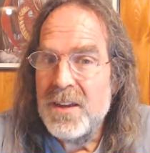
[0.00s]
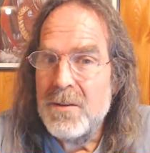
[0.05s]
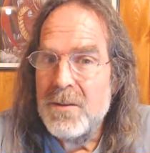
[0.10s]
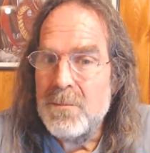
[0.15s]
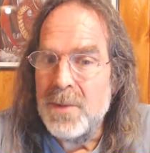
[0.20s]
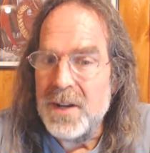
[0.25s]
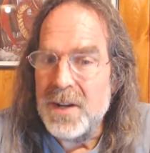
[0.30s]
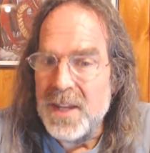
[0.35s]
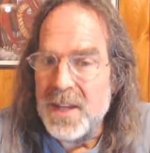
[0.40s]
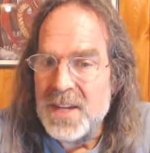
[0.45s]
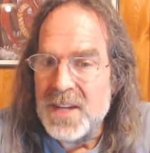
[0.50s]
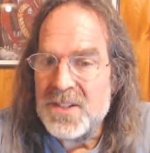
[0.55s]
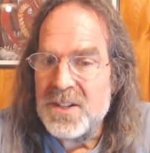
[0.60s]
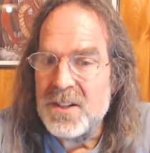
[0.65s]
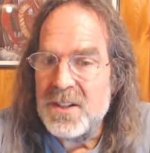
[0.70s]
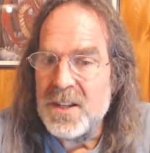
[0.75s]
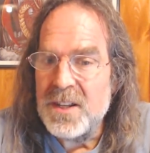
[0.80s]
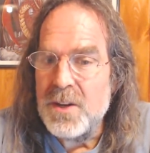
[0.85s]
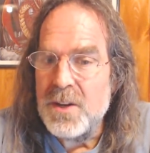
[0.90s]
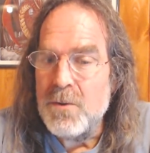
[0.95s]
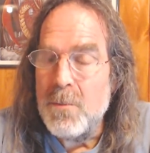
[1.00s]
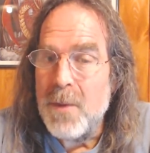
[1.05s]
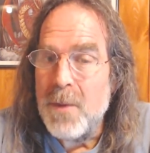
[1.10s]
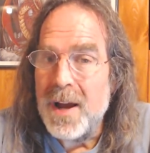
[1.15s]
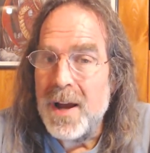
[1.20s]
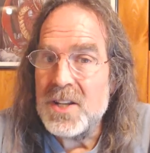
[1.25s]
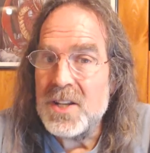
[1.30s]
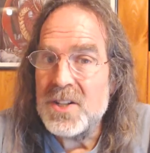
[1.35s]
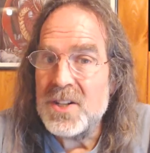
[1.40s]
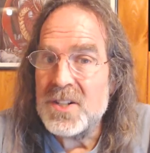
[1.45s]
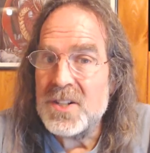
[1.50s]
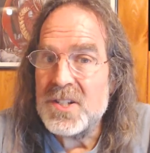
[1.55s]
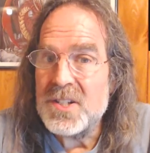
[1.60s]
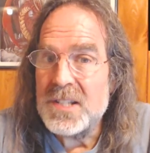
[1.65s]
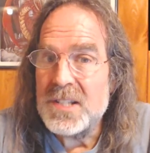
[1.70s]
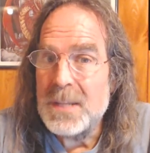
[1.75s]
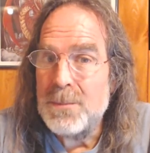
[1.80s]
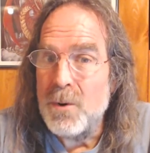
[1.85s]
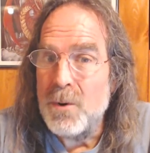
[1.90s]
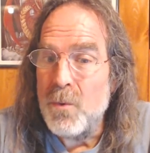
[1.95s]
but easily you might just
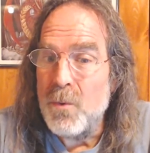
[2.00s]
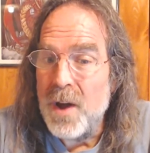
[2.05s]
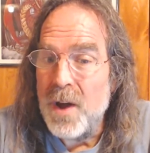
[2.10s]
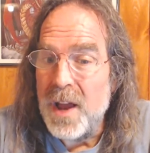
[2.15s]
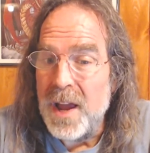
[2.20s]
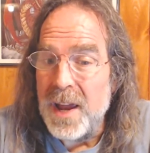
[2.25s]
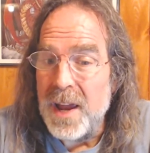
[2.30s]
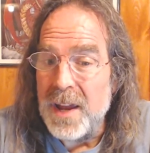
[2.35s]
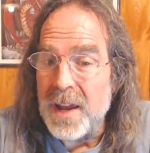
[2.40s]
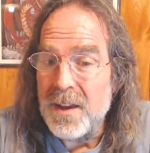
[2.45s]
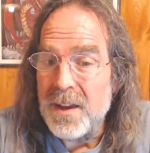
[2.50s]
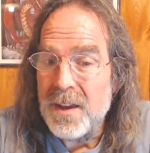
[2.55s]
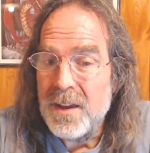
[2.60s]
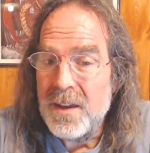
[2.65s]
slip away.